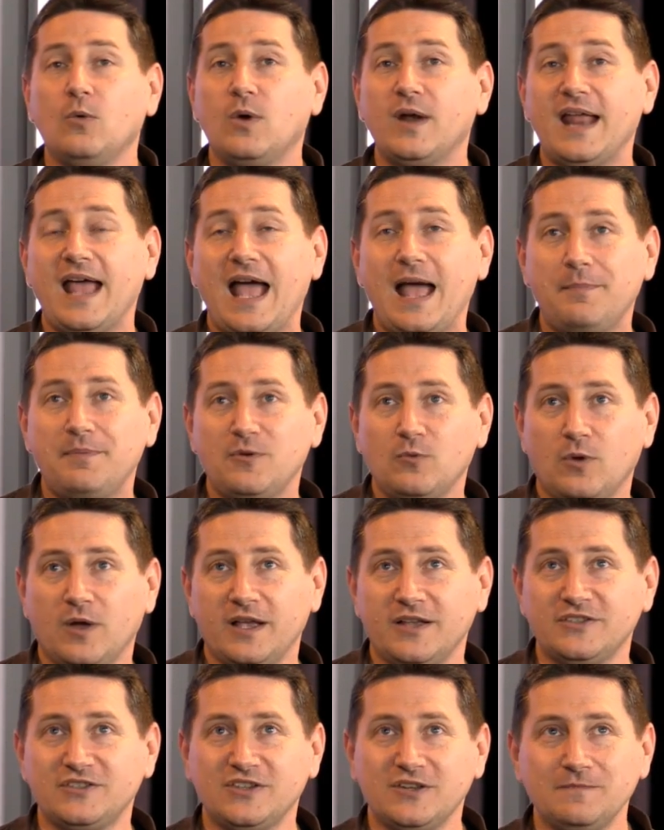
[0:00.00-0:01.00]
what happened
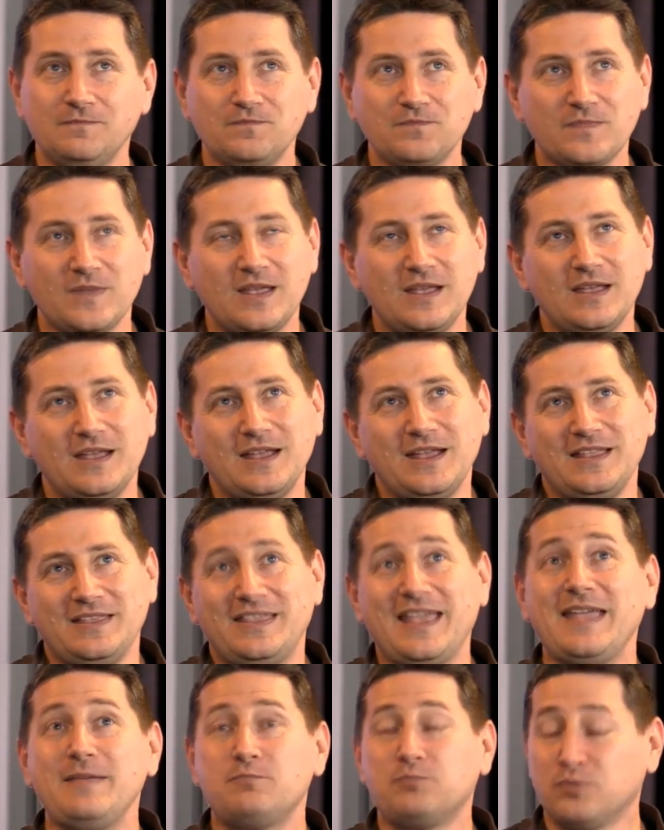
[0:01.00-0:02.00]
was
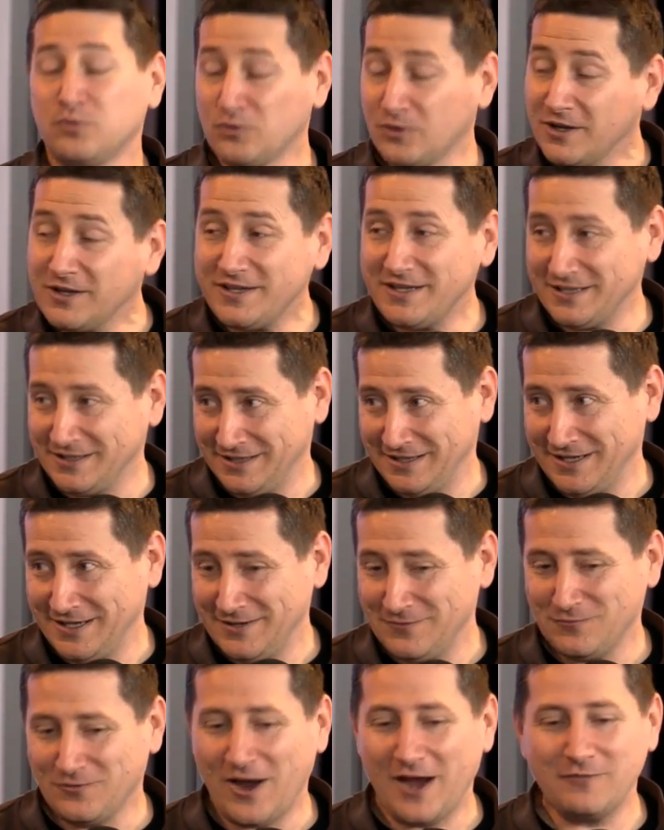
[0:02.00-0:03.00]
they
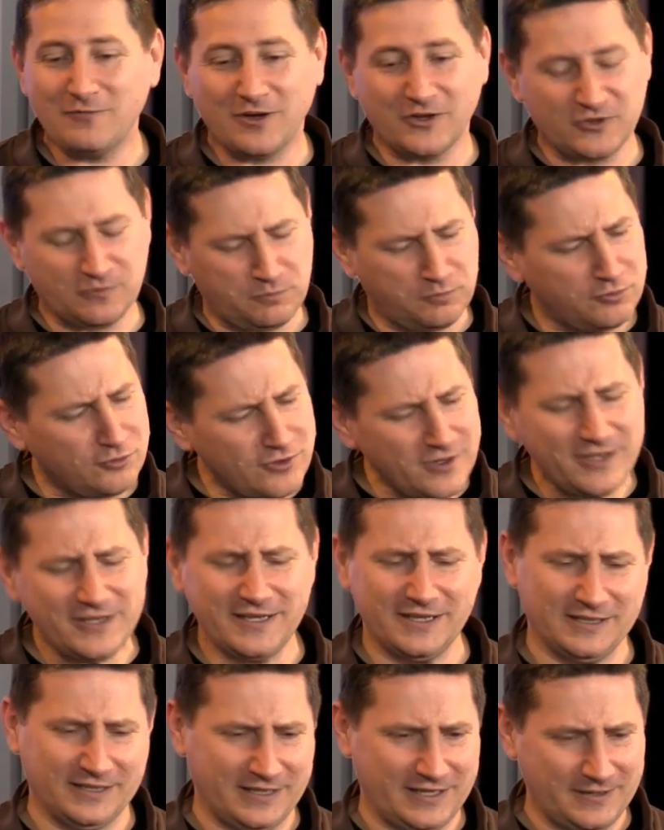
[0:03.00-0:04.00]
brilliantly ryan reynolds
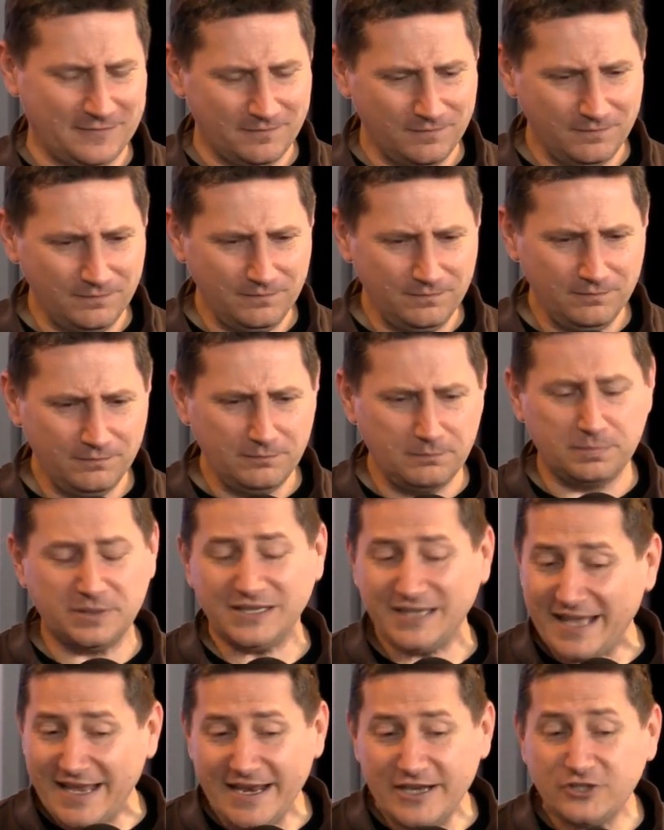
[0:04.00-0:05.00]
brilliantly
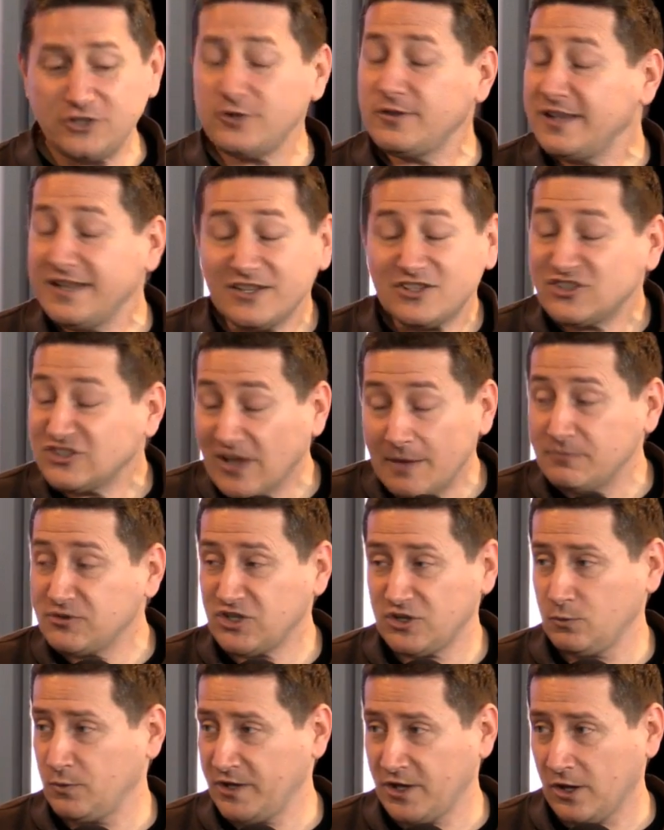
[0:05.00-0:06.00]
played to the
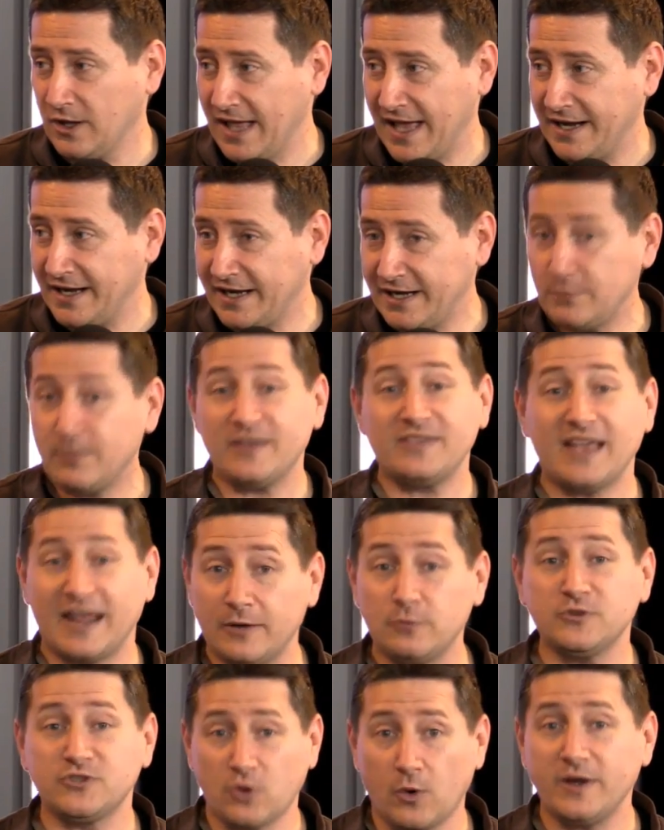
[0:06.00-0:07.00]
assumption we all had anyway
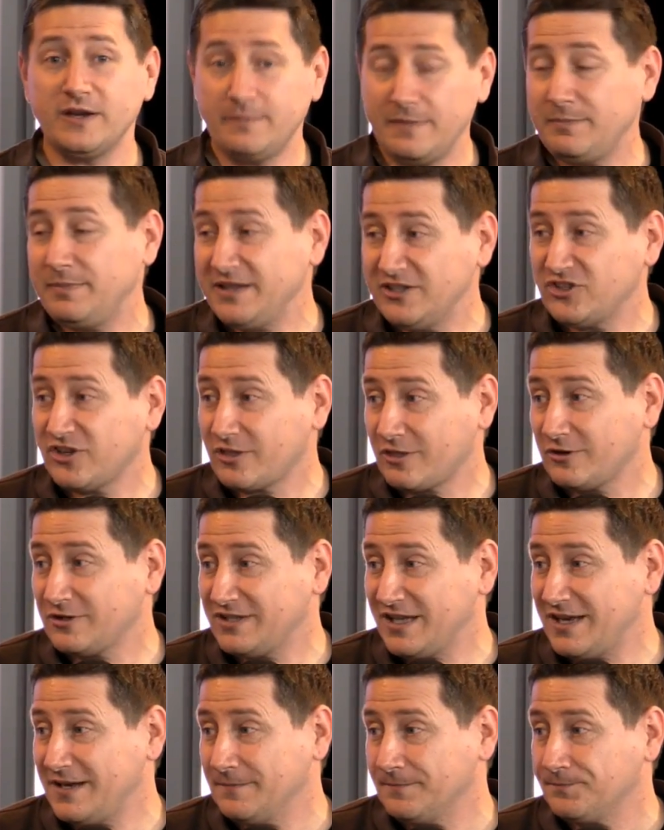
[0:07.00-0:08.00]
that it was going to be
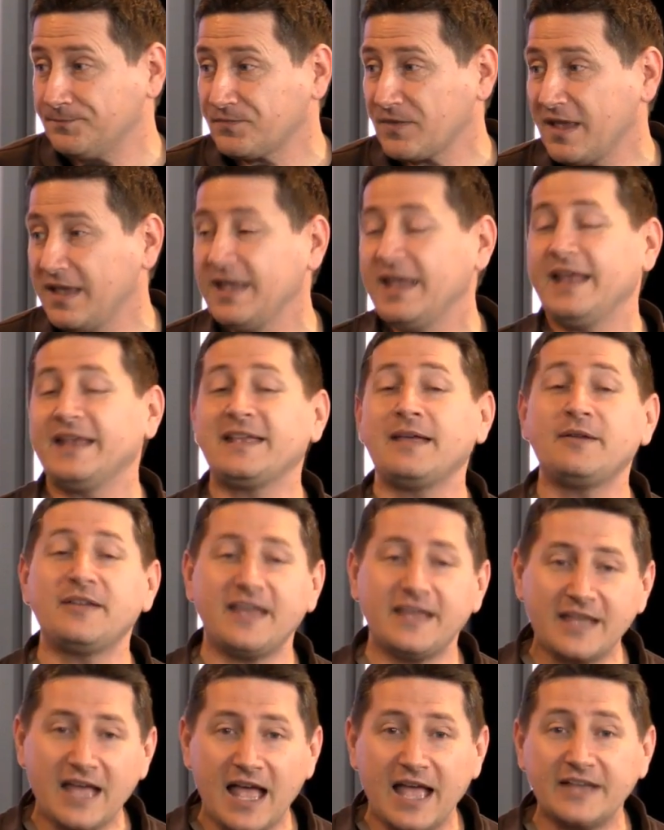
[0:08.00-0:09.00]
pg-13
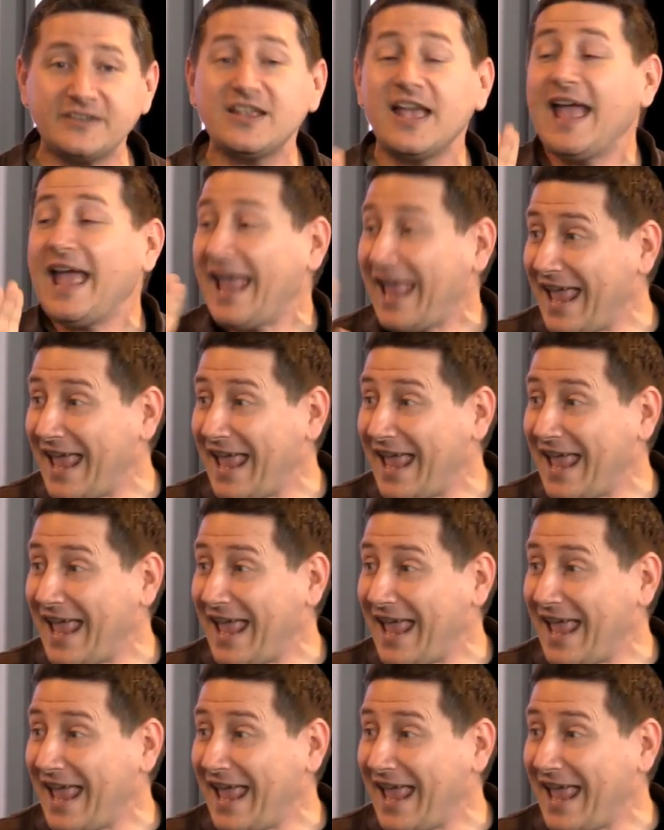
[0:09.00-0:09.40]
Okay, guys.